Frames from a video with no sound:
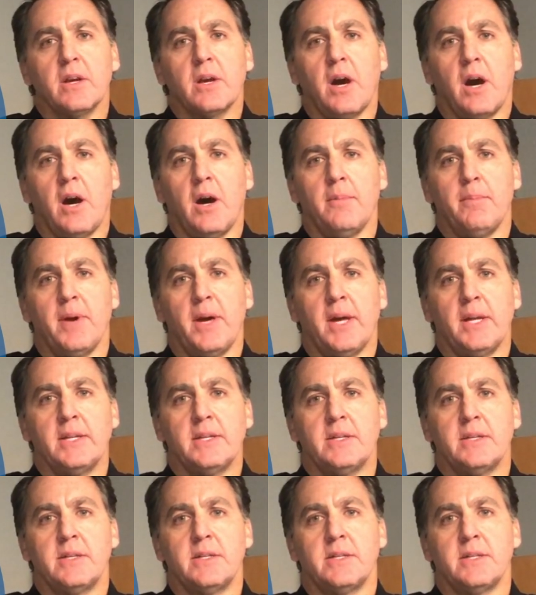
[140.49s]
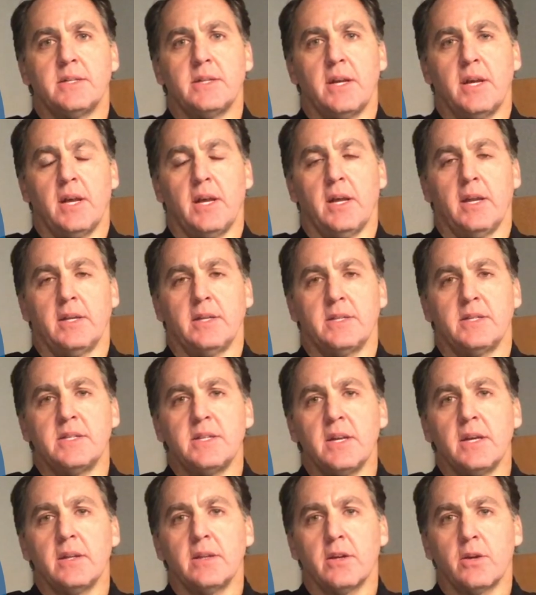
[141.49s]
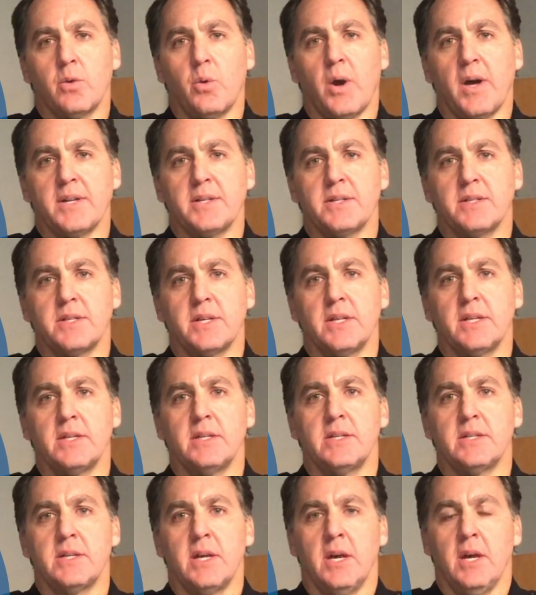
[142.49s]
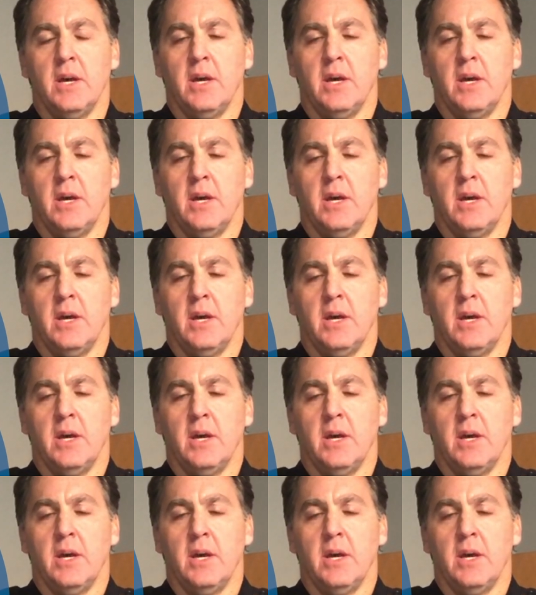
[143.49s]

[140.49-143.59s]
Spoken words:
comments and seeing the questions,